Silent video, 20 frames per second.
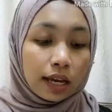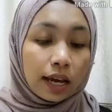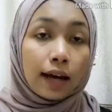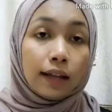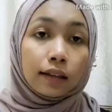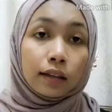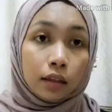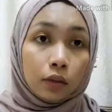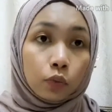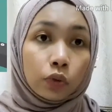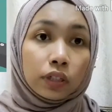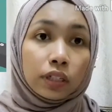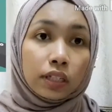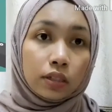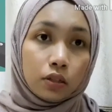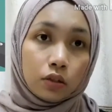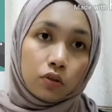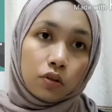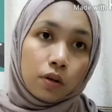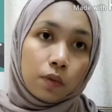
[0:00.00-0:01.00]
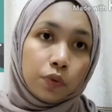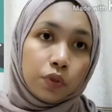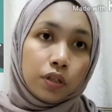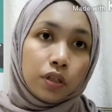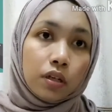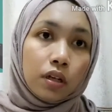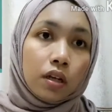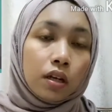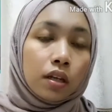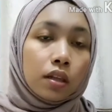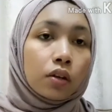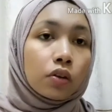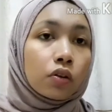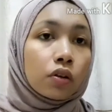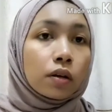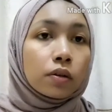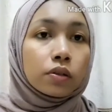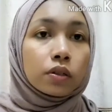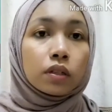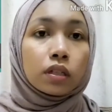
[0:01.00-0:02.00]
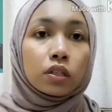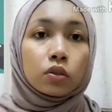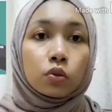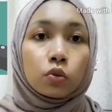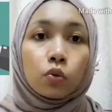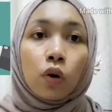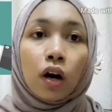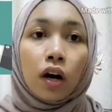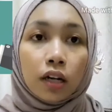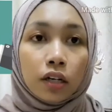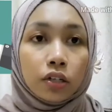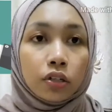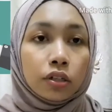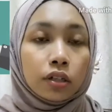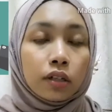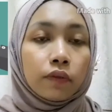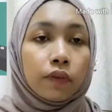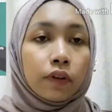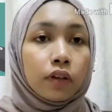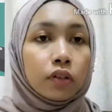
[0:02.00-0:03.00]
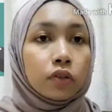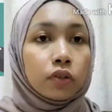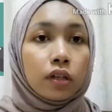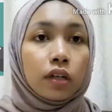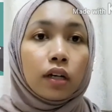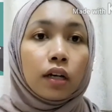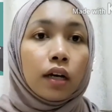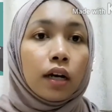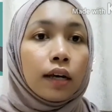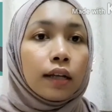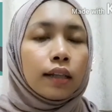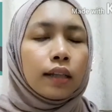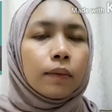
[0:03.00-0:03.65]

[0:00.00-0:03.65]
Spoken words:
And the third one is the corruption. The corruption is too harsh in Venezuela